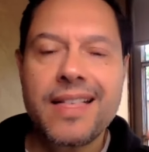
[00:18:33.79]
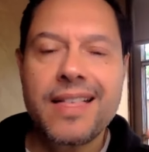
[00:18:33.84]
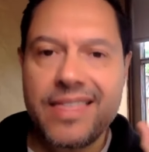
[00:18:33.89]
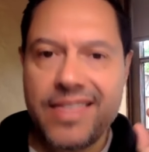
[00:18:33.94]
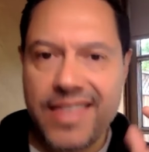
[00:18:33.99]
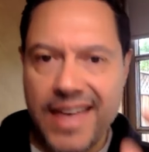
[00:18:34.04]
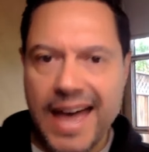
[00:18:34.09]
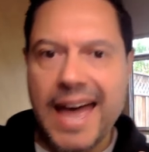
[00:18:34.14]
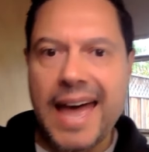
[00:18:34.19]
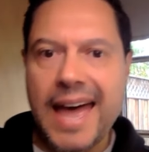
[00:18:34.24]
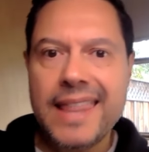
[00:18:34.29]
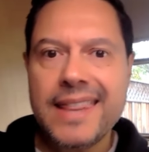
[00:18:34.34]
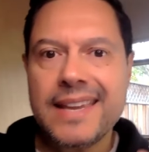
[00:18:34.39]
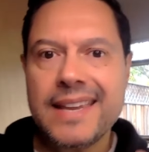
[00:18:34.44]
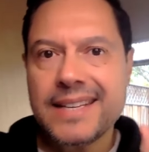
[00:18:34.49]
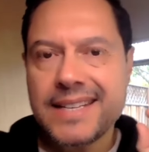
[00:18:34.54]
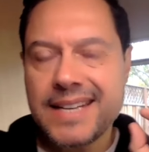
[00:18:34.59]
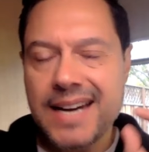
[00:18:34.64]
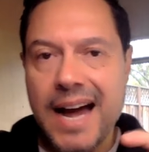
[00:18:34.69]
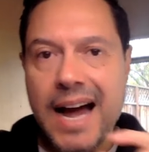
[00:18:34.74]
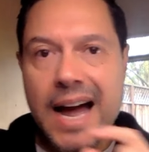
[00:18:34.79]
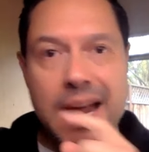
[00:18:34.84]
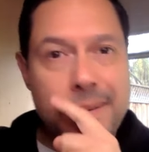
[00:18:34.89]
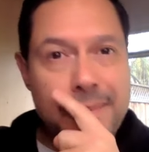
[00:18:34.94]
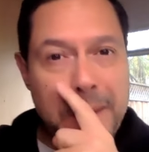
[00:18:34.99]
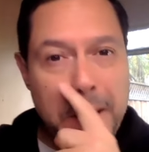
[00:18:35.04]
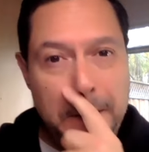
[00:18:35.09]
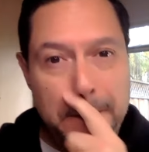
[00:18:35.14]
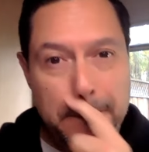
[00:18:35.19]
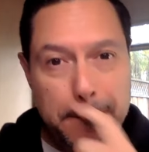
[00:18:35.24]
that
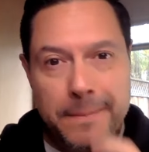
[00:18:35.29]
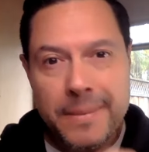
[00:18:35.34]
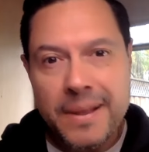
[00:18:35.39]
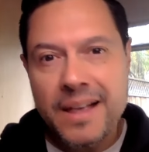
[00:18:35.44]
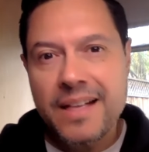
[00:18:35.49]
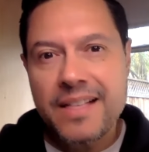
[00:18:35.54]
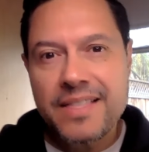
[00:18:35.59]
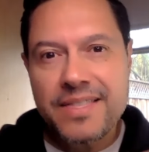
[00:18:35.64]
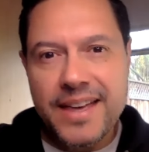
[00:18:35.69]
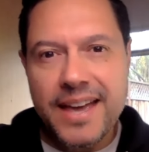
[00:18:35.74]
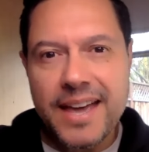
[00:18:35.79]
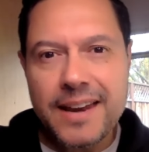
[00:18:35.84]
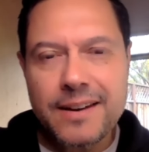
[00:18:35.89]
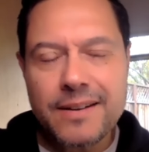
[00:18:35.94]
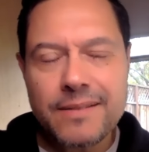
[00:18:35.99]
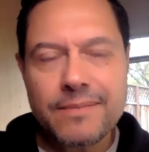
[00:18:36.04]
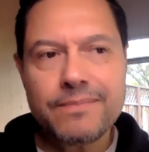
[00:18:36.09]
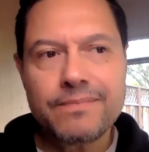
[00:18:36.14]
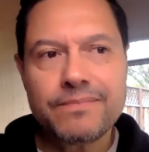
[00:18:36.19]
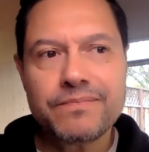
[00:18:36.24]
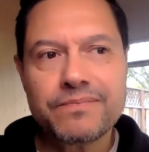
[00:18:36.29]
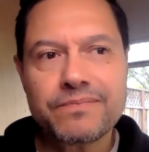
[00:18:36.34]
time, then